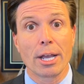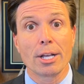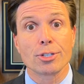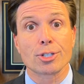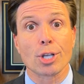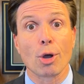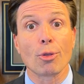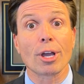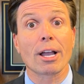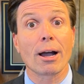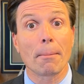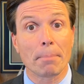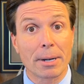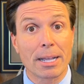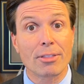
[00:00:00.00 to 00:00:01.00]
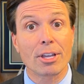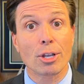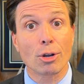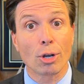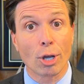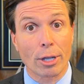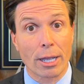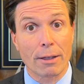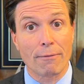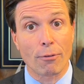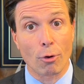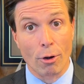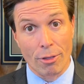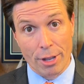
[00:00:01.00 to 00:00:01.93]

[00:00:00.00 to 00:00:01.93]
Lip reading: So the company that you're looking for,